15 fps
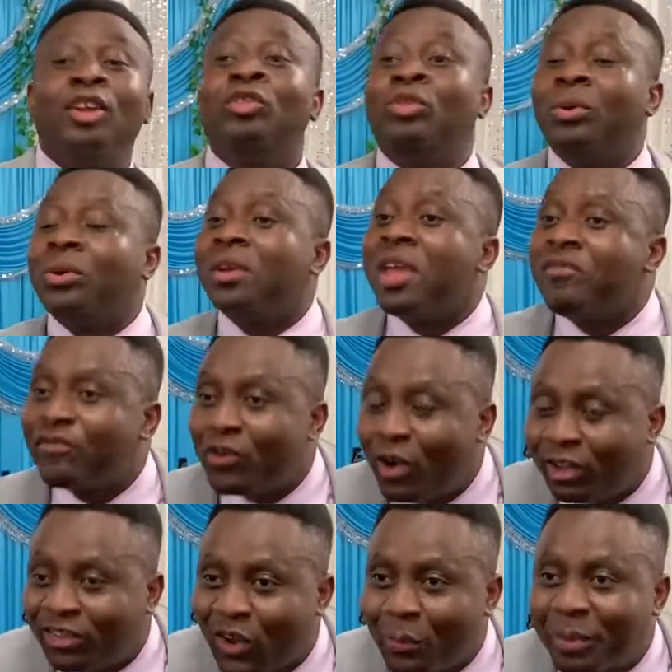if
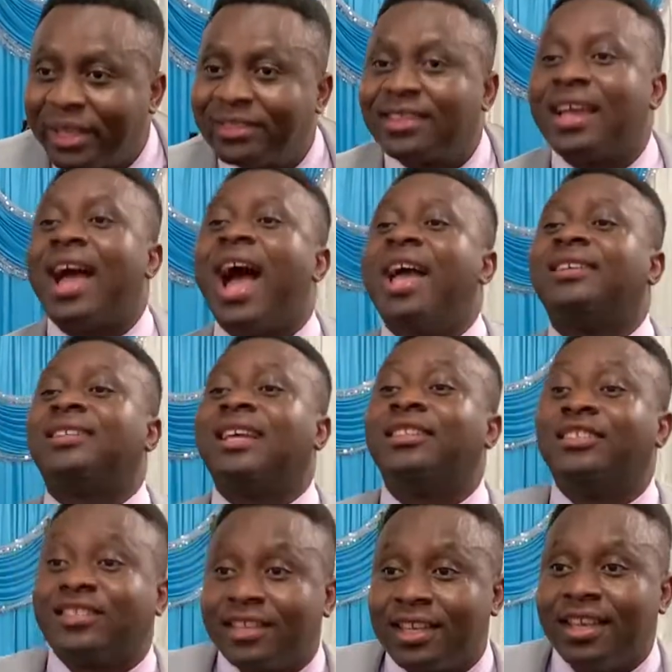God opens the eyes and
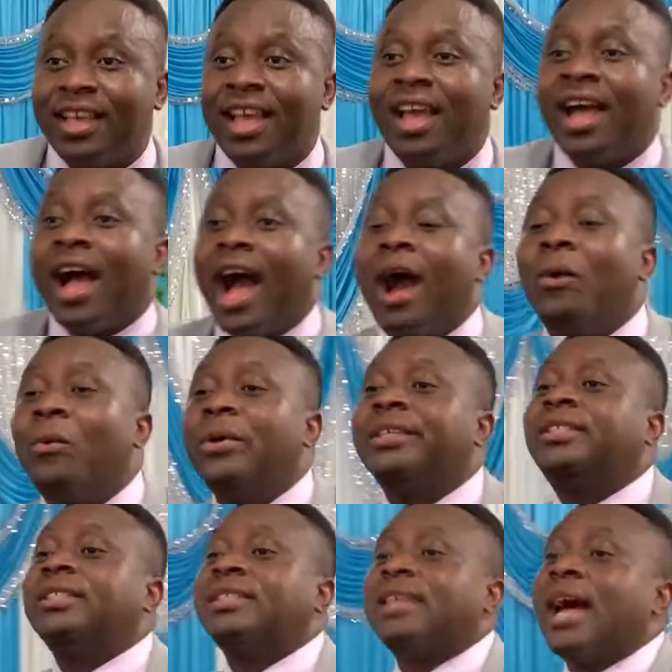see how
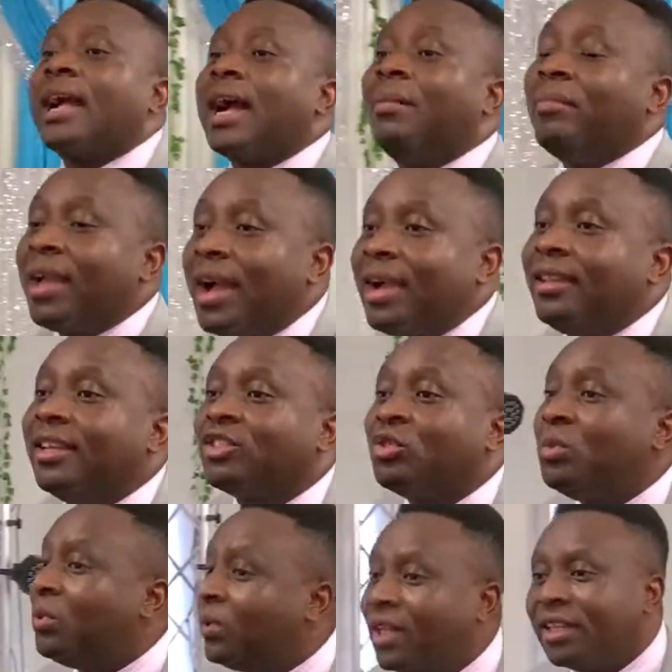witches are coming against
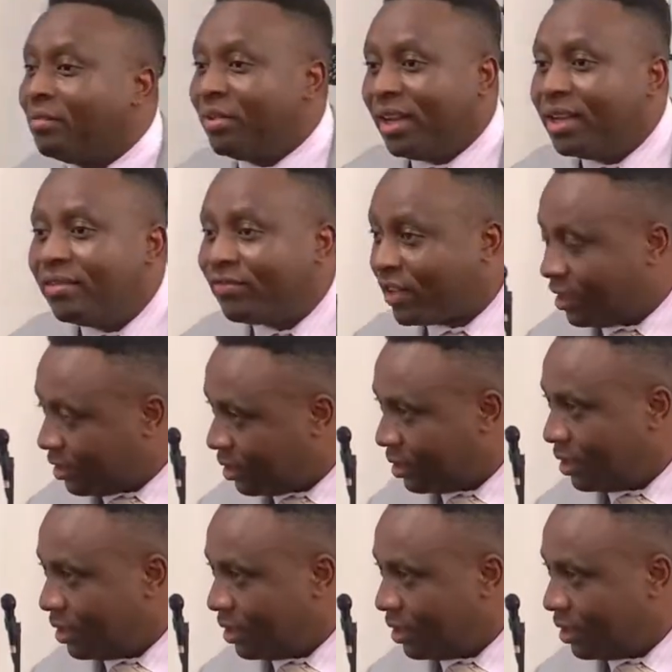you, you wouldn't believe it.